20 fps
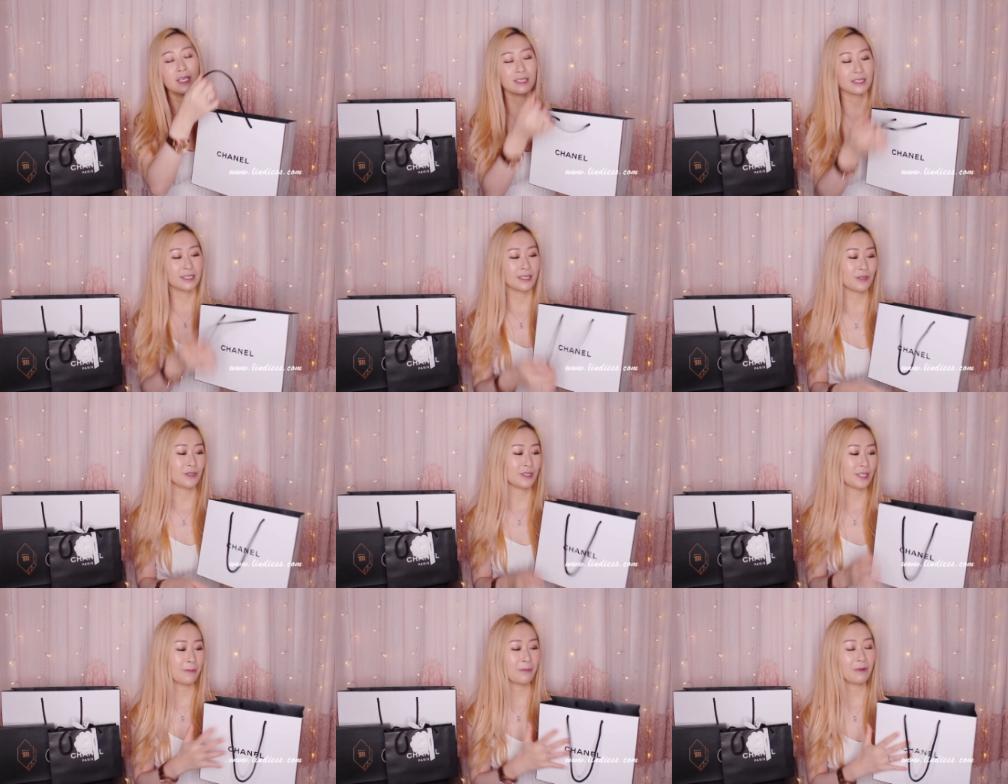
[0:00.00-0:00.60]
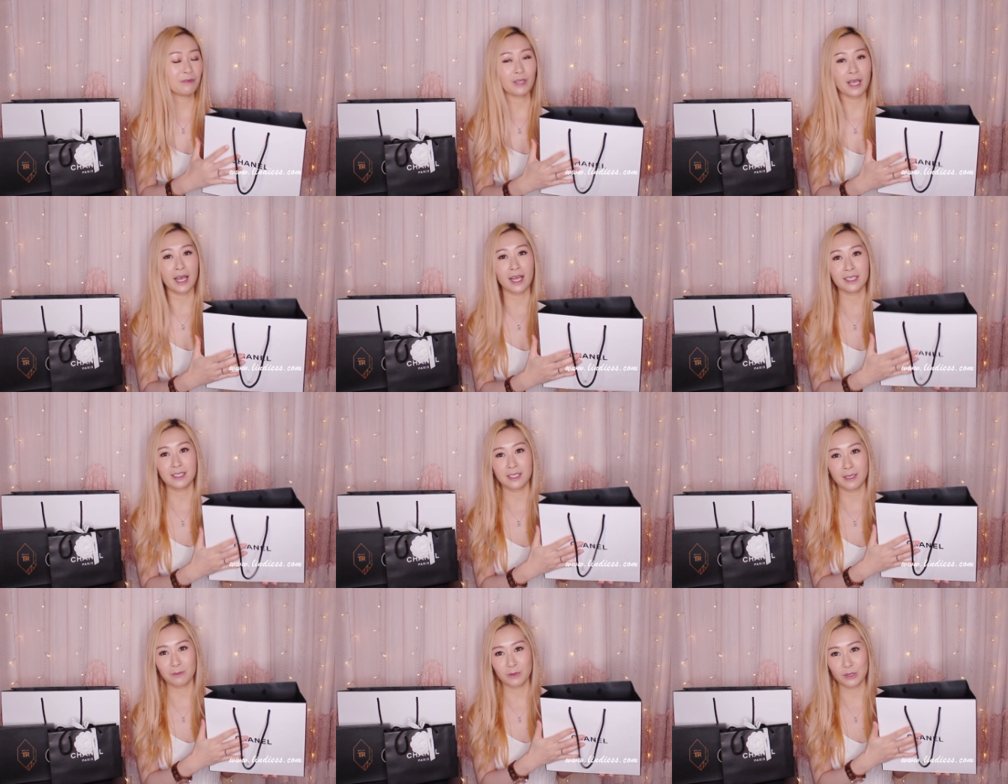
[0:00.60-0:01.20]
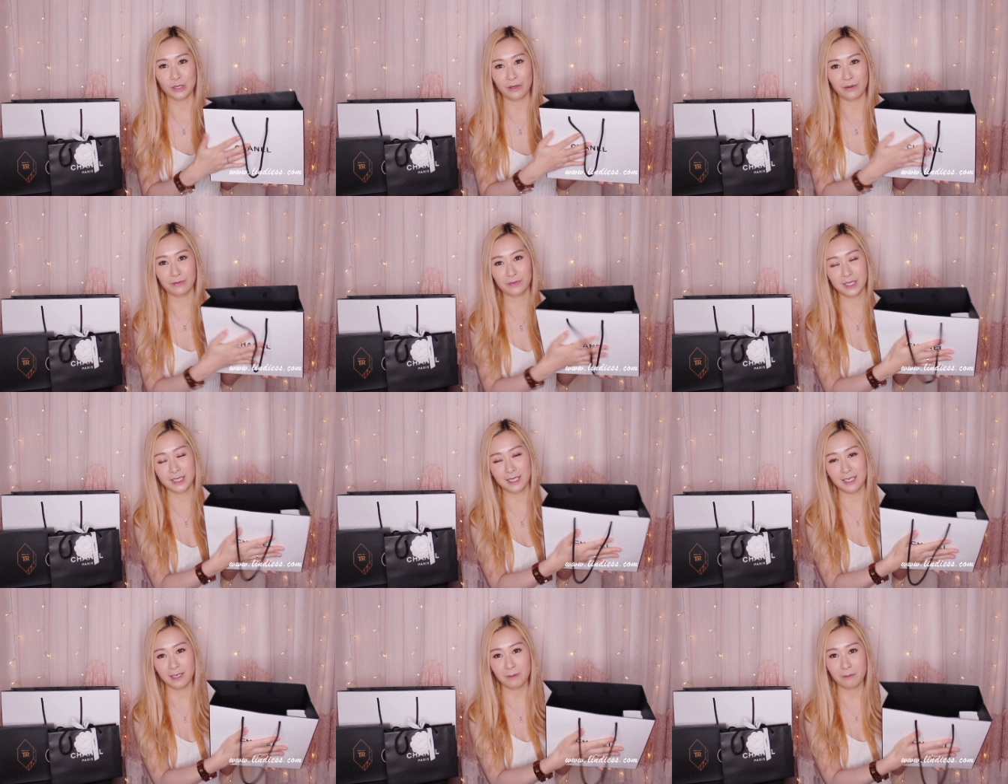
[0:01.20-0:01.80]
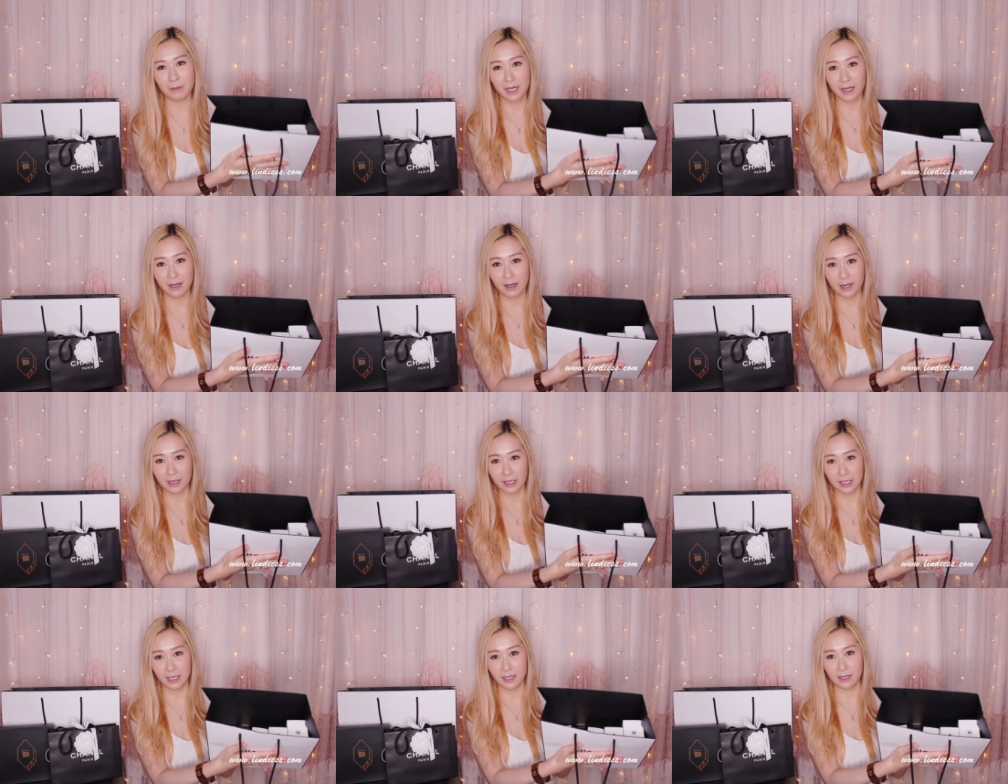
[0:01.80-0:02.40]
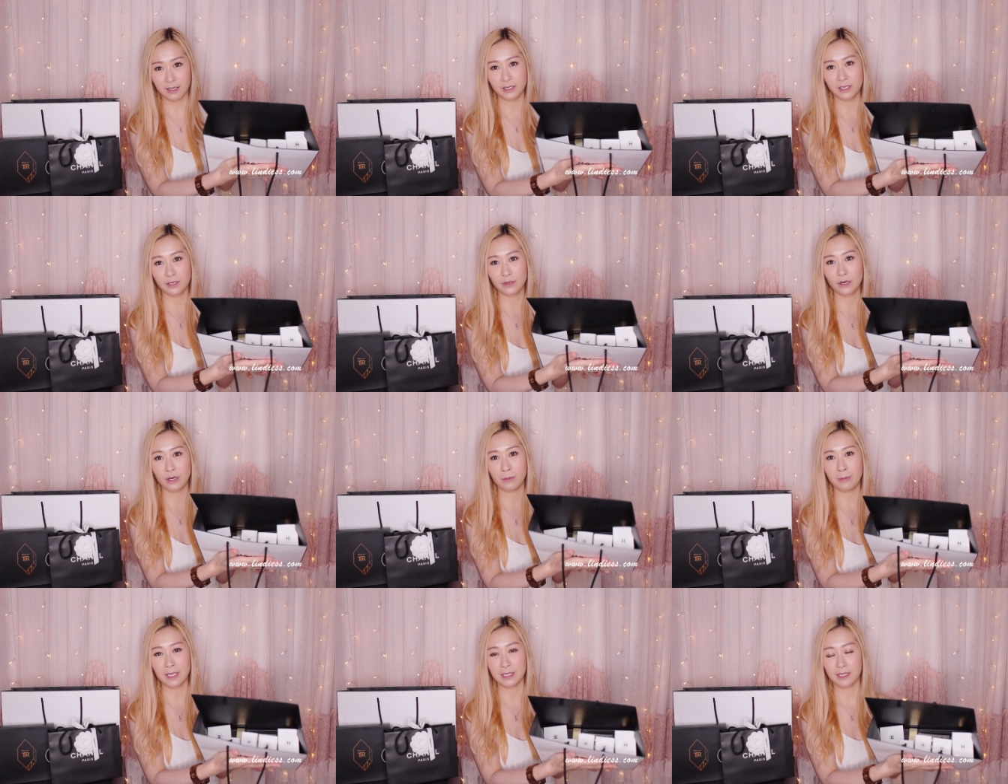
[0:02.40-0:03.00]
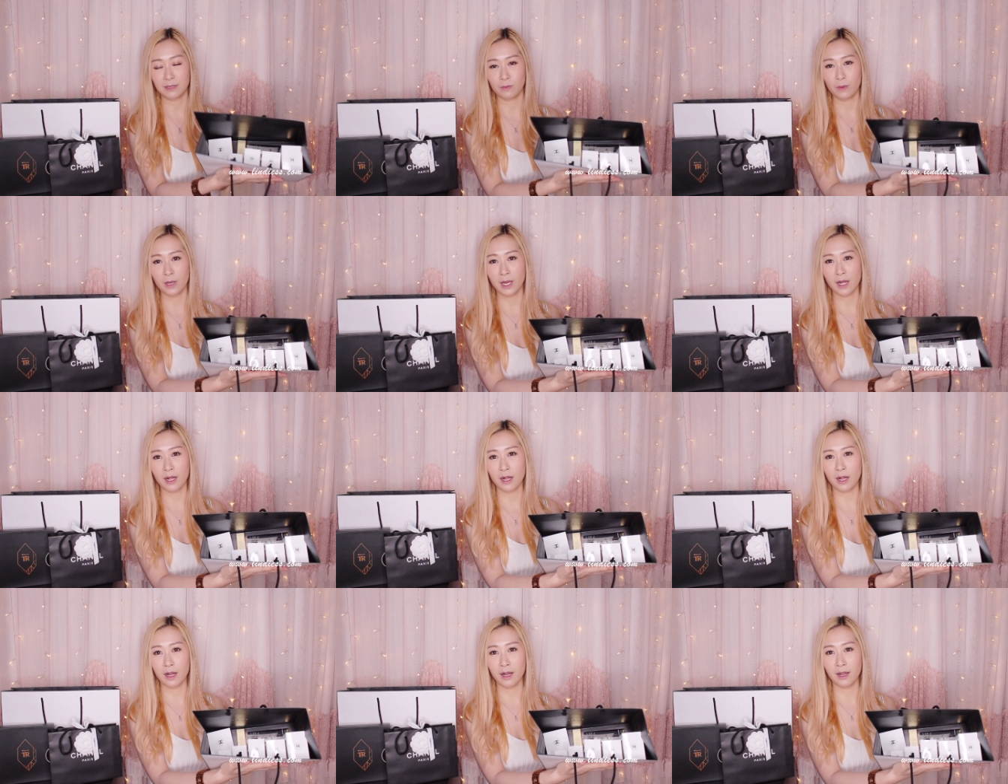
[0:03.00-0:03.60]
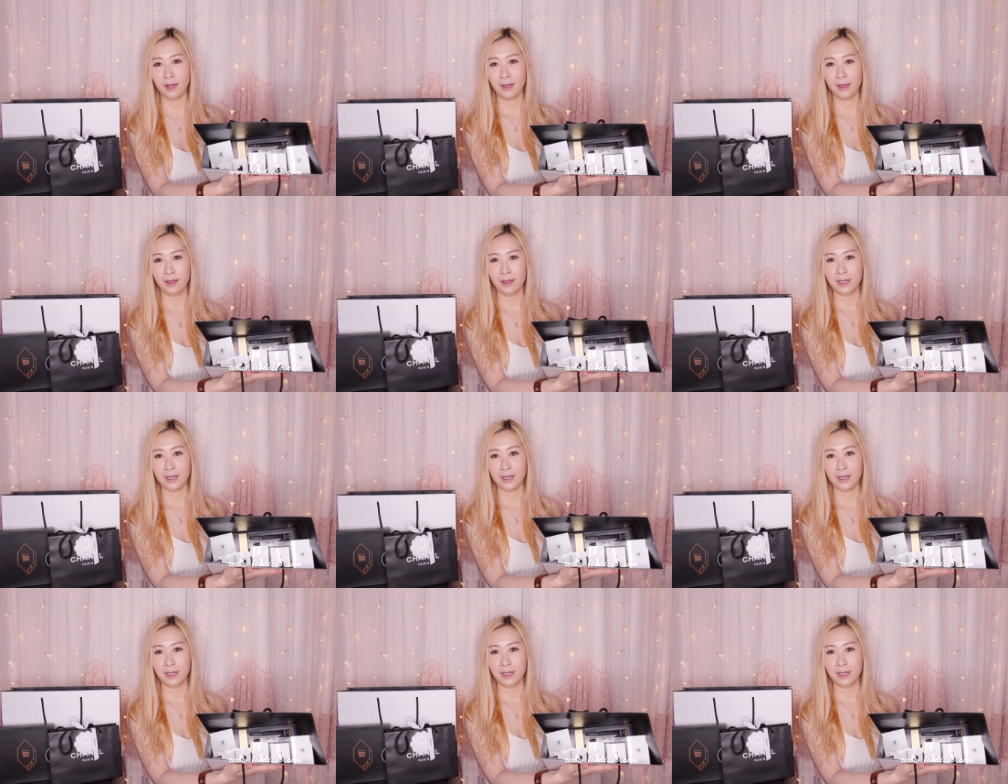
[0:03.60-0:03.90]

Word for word: So some of the items you have seen me got in Europe as well.